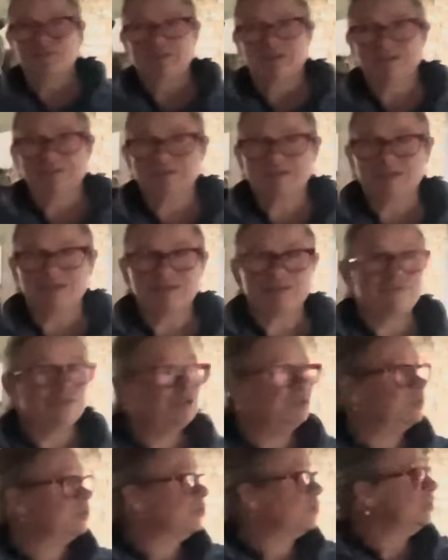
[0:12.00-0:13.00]
the other side of the
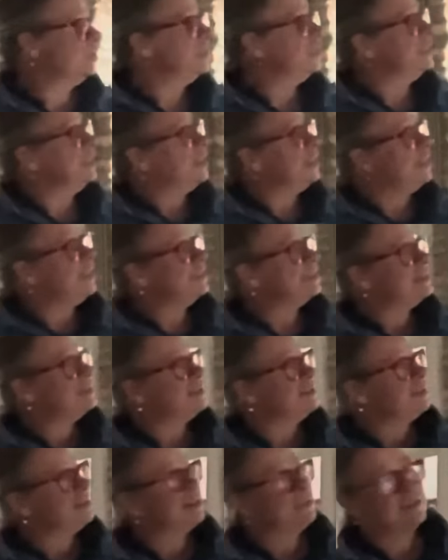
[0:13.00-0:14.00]
door. It's
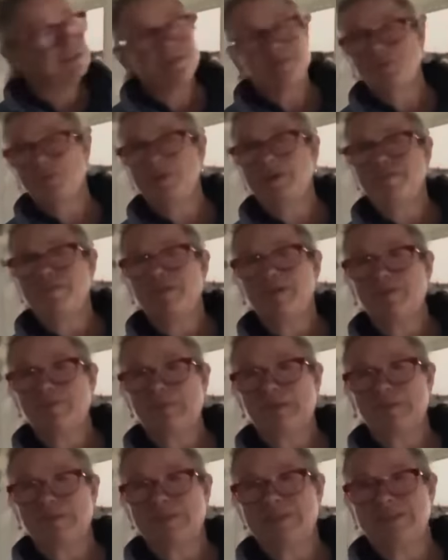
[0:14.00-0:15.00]

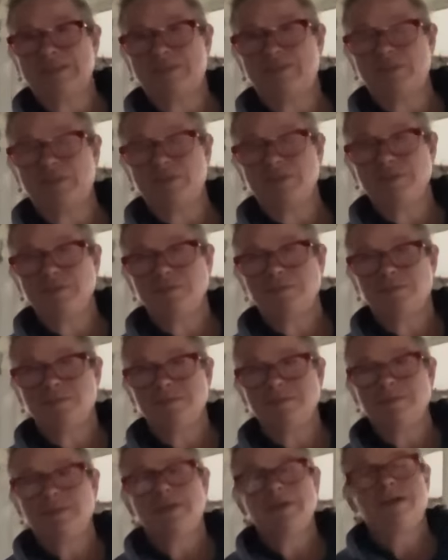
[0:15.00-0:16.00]
7:25
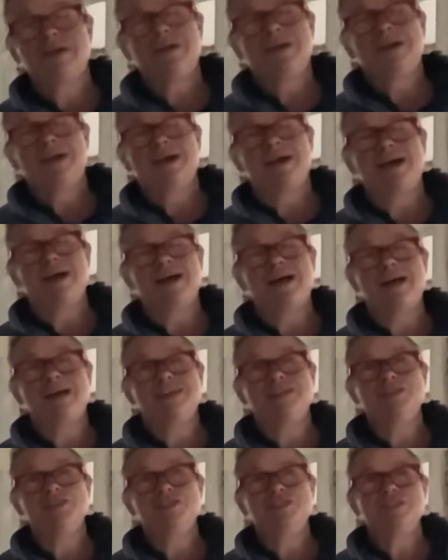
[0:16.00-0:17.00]

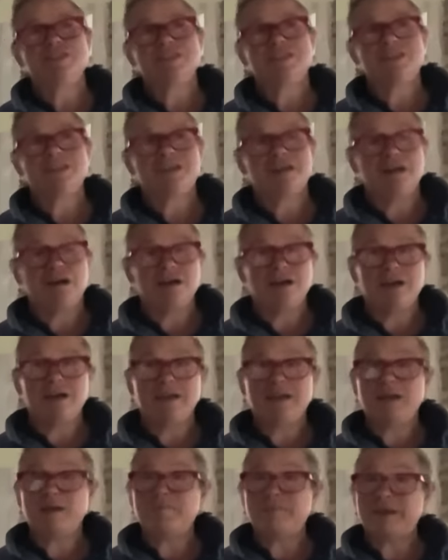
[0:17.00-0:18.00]
and I
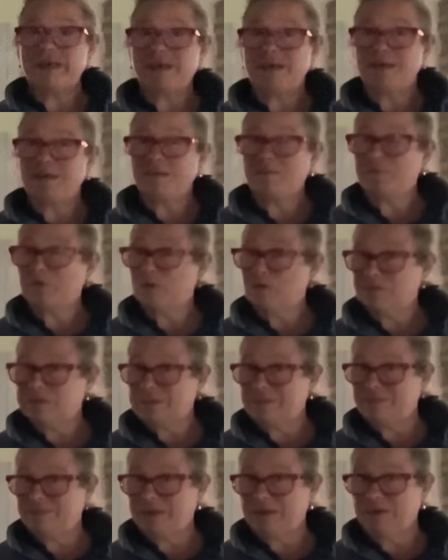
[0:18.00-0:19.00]
am making party
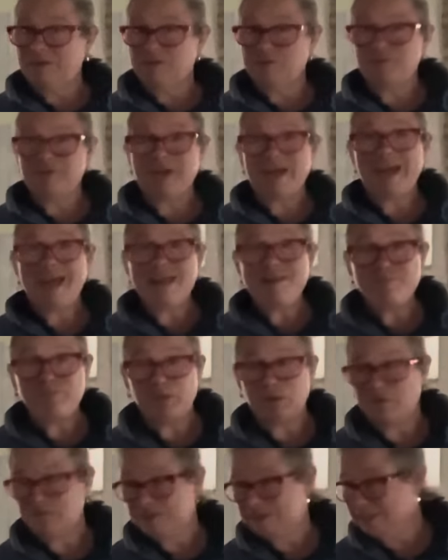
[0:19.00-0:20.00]
flowers for a hen
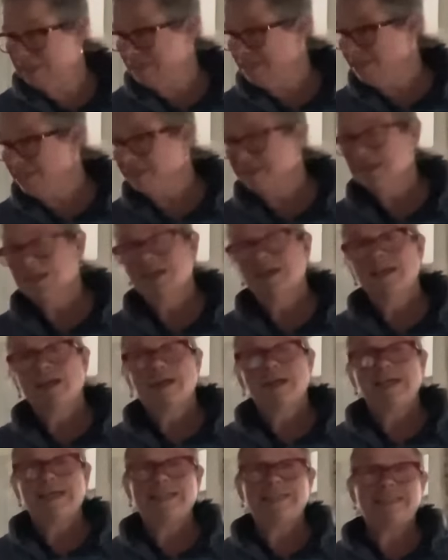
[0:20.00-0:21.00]
party.
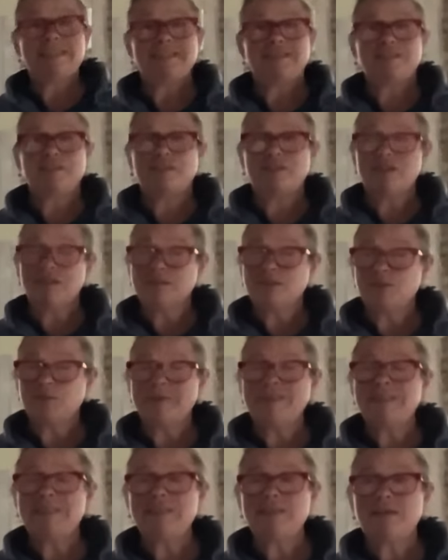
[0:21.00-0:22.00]
It is the
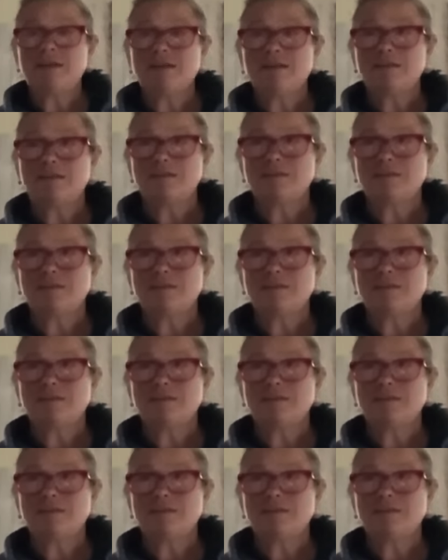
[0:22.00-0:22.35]
29th